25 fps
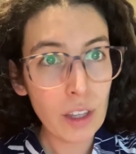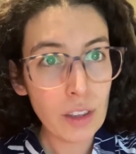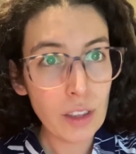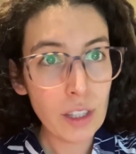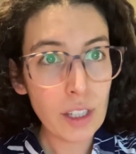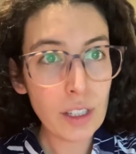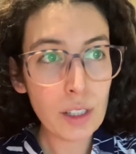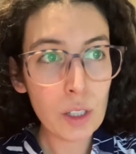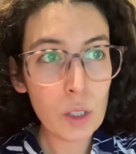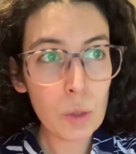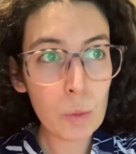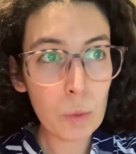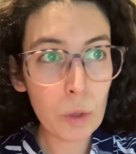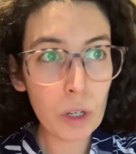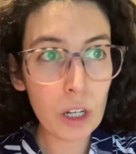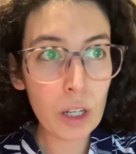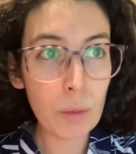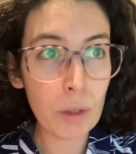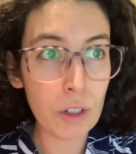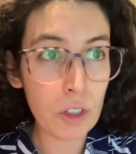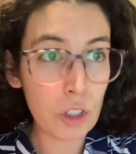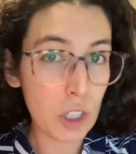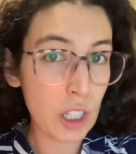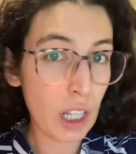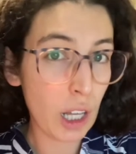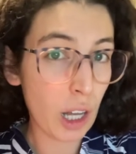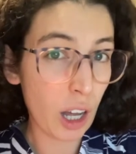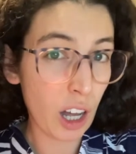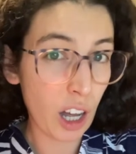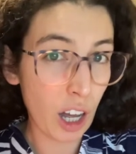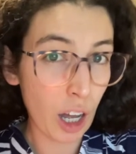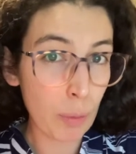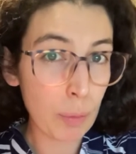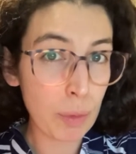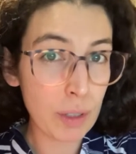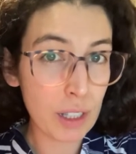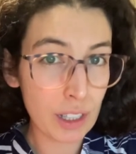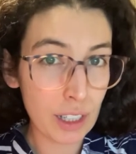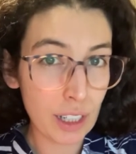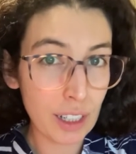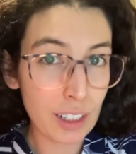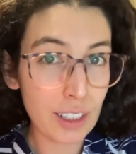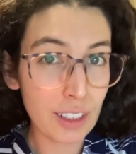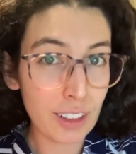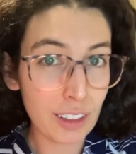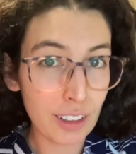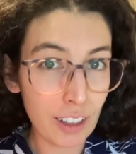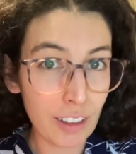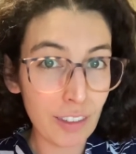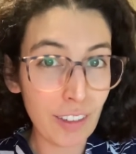This is pretty much the
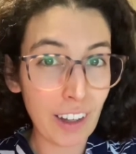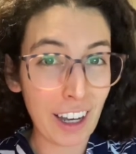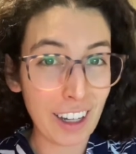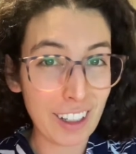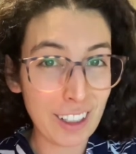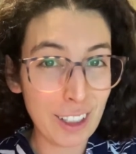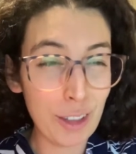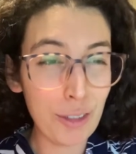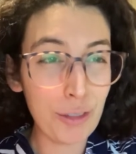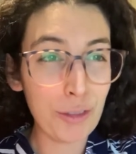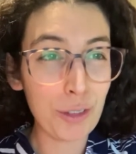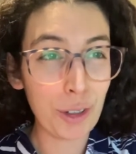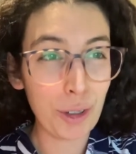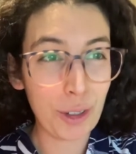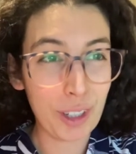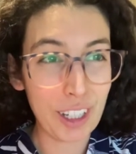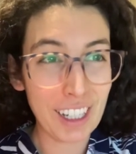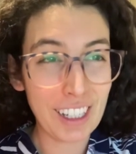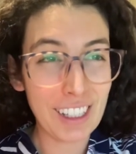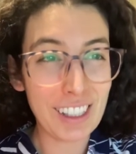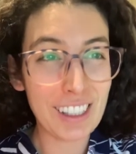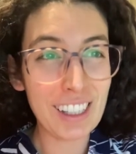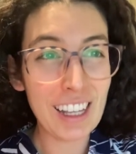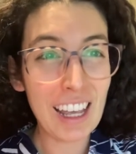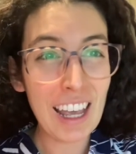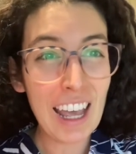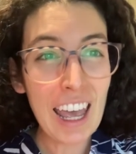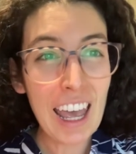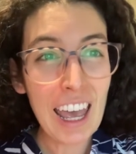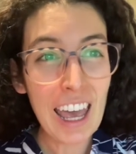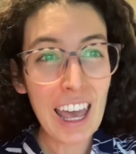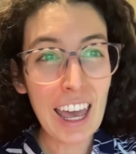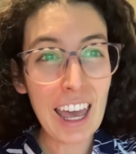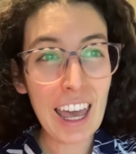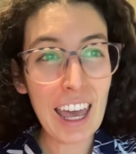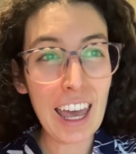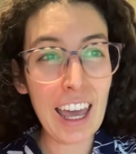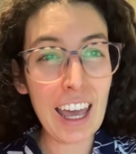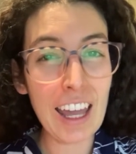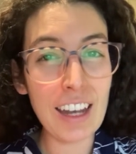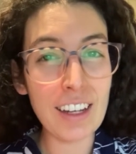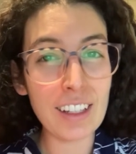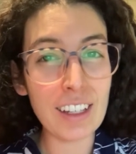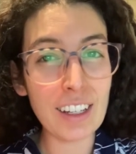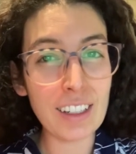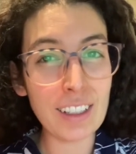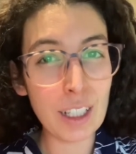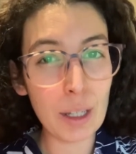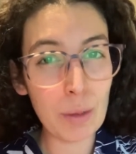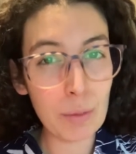opposite of active focus and
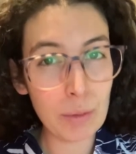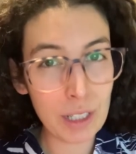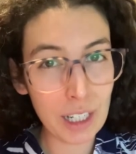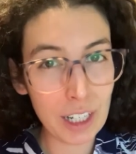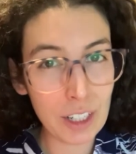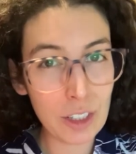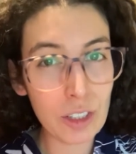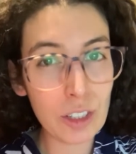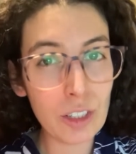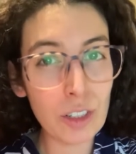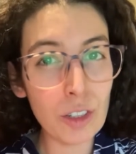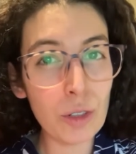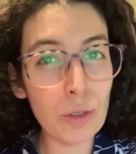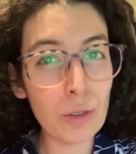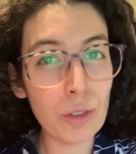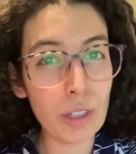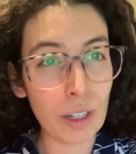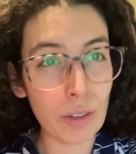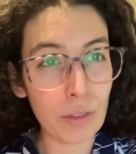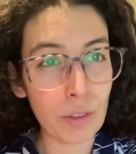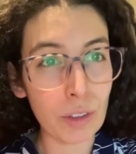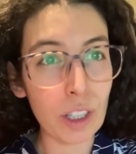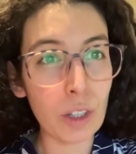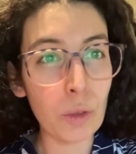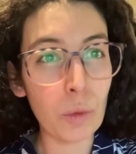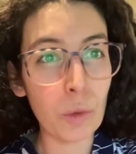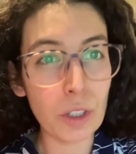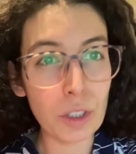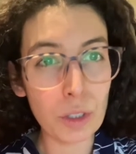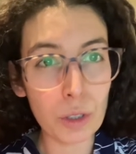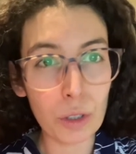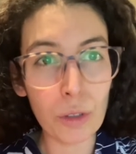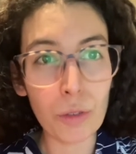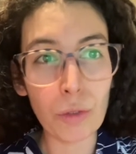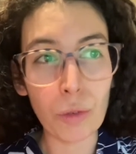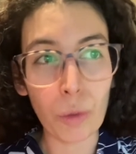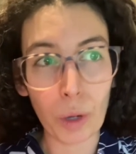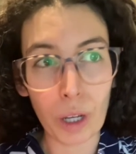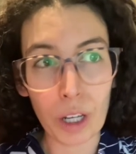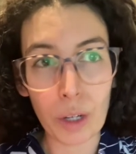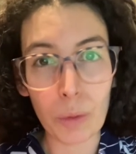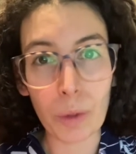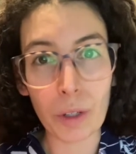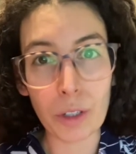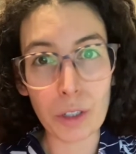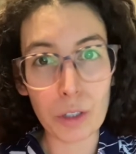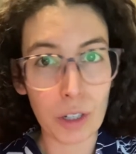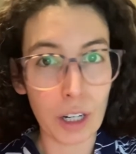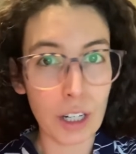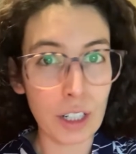a temptation you definitely want to avoid
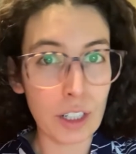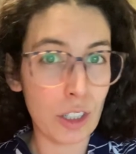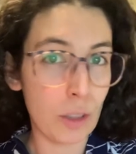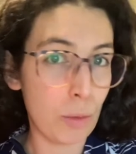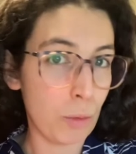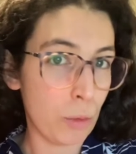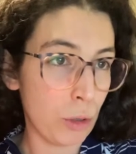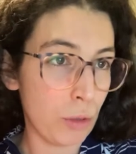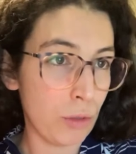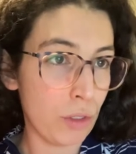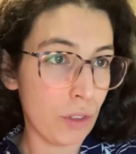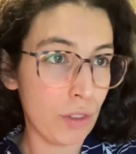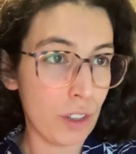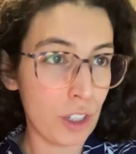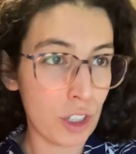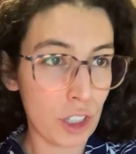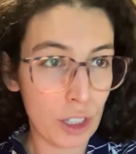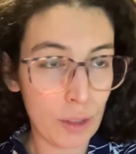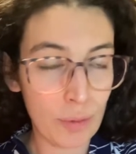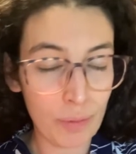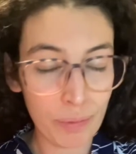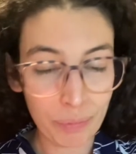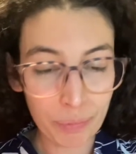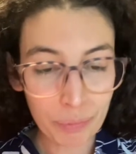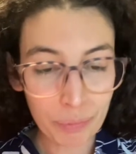while trying to improve your vision.